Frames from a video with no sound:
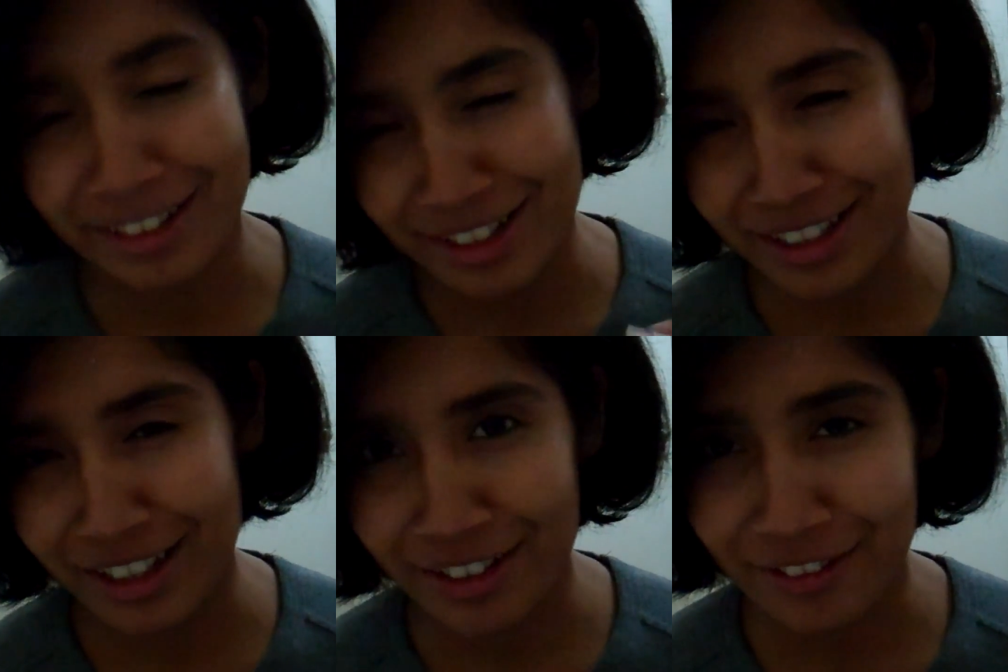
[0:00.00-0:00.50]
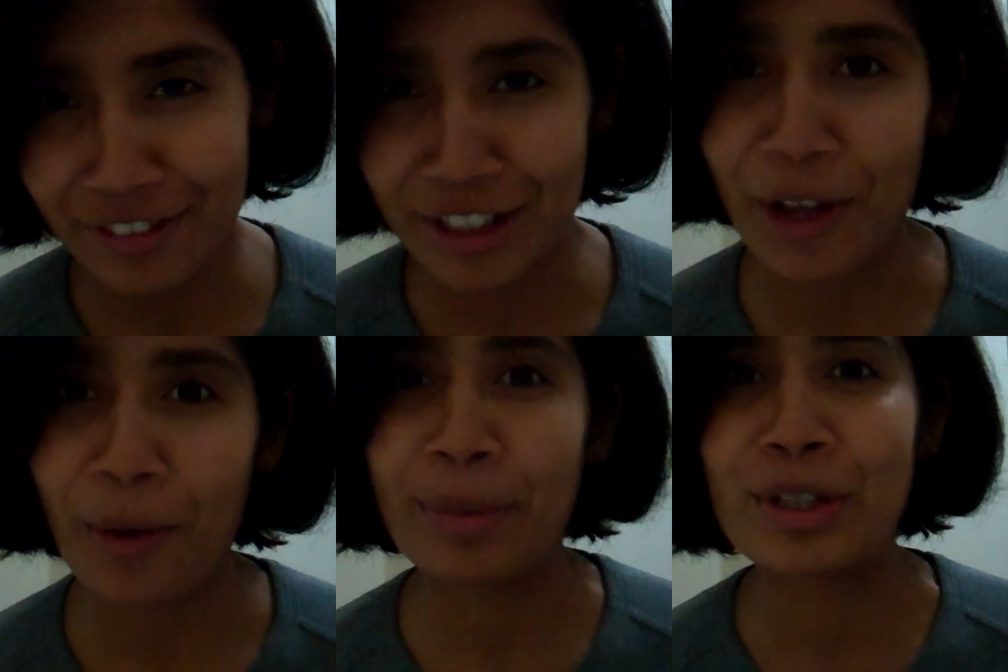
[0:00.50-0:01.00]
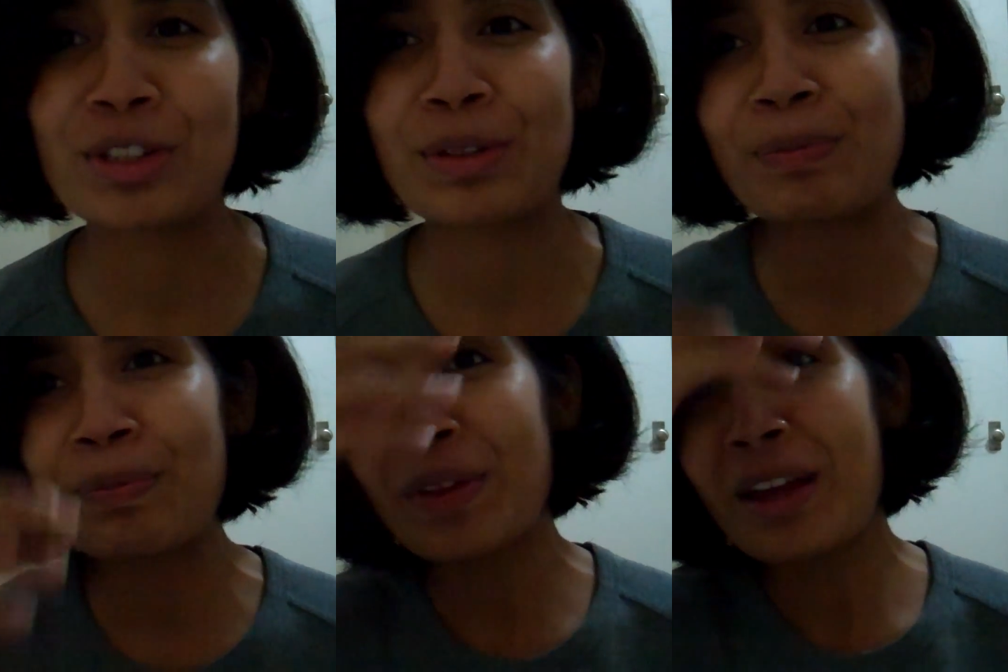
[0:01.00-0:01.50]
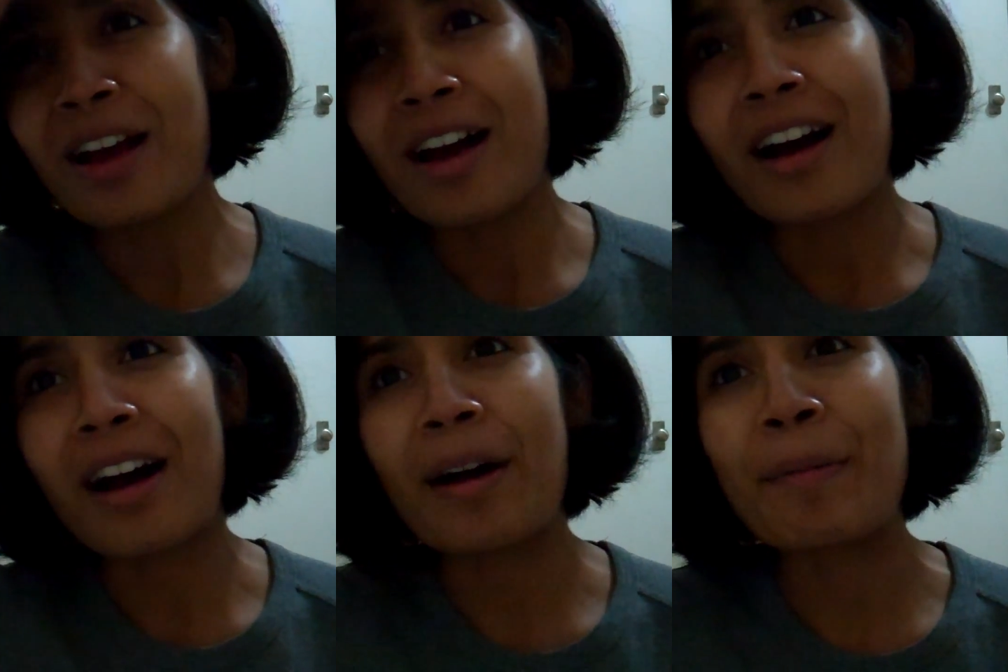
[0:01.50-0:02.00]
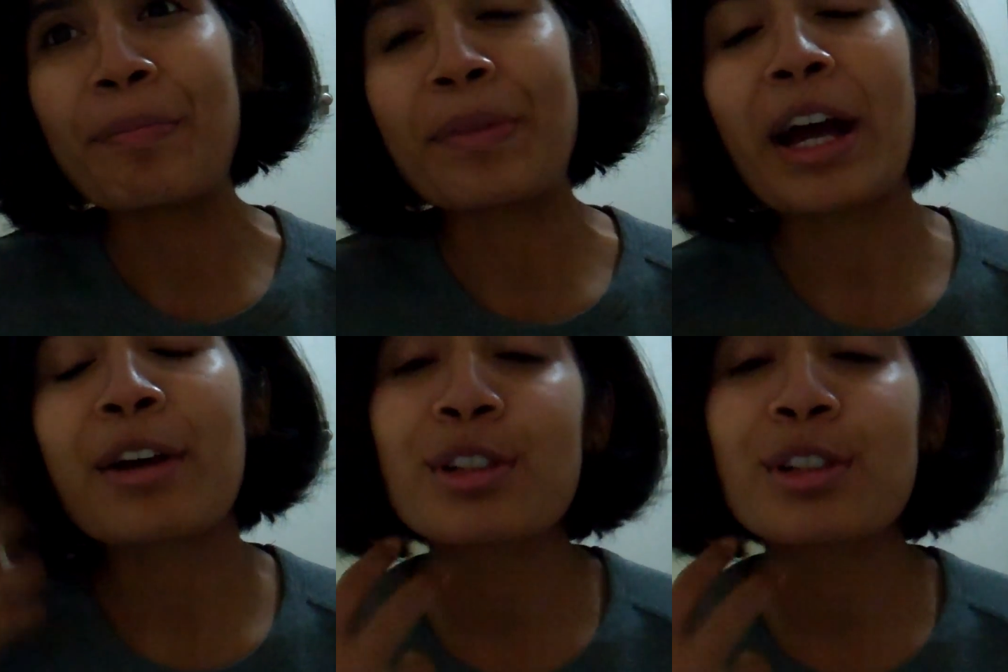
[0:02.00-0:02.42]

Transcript: the secret video mission, I